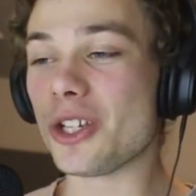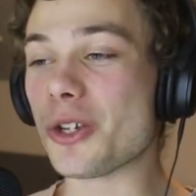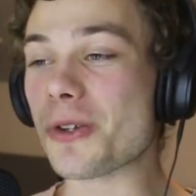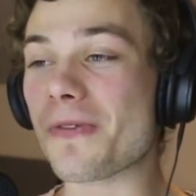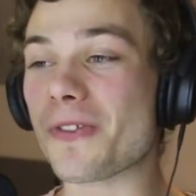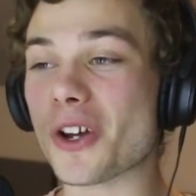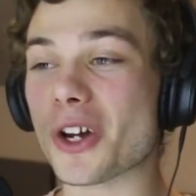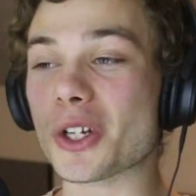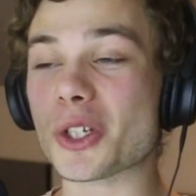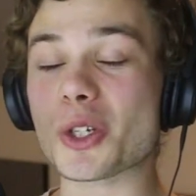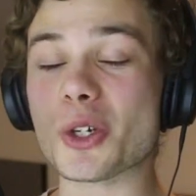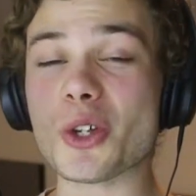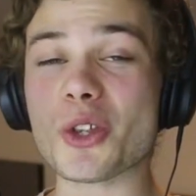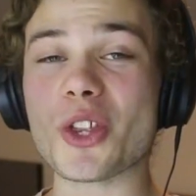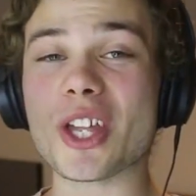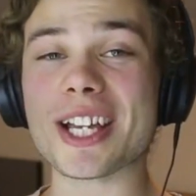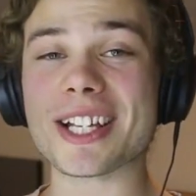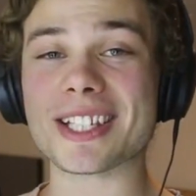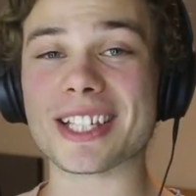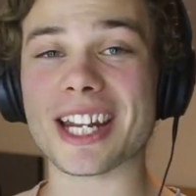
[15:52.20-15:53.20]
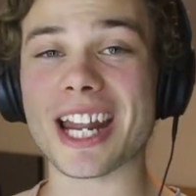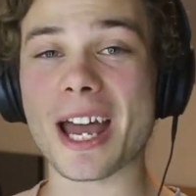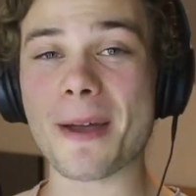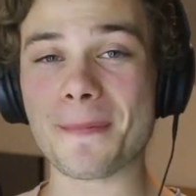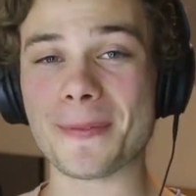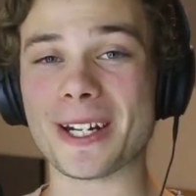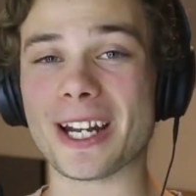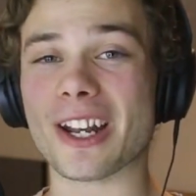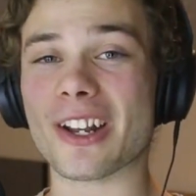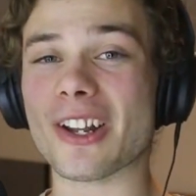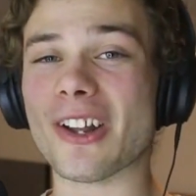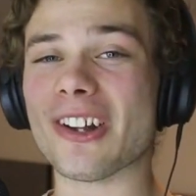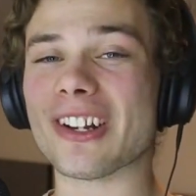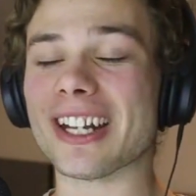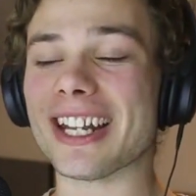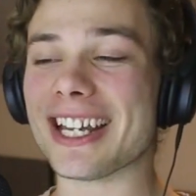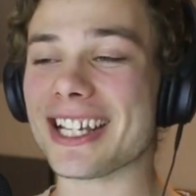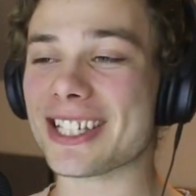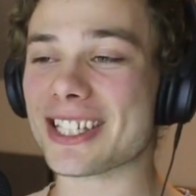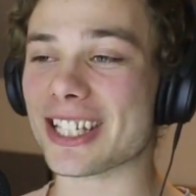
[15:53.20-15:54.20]
You've got two things that happen a lot
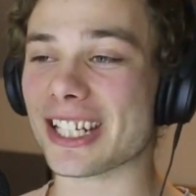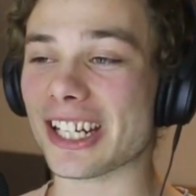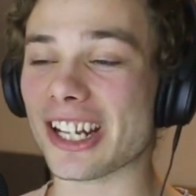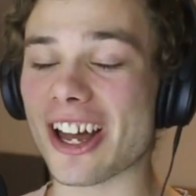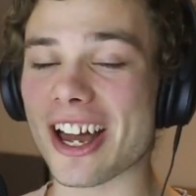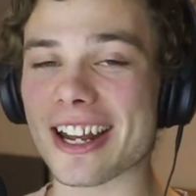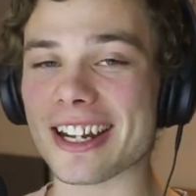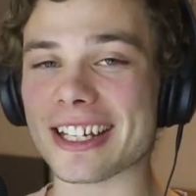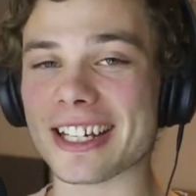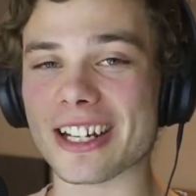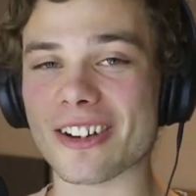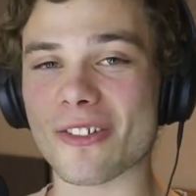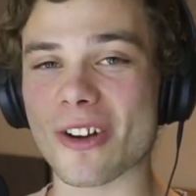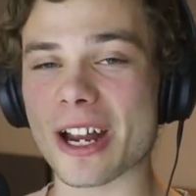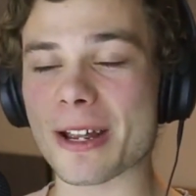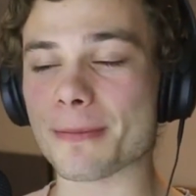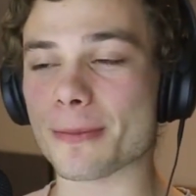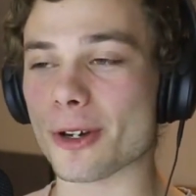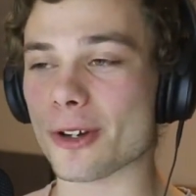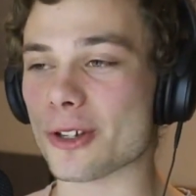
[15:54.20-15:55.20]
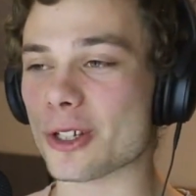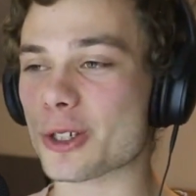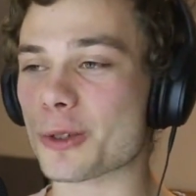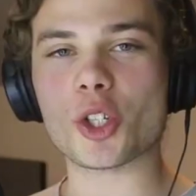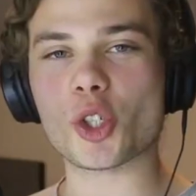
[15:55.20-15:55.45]
less than lightning and rainbows.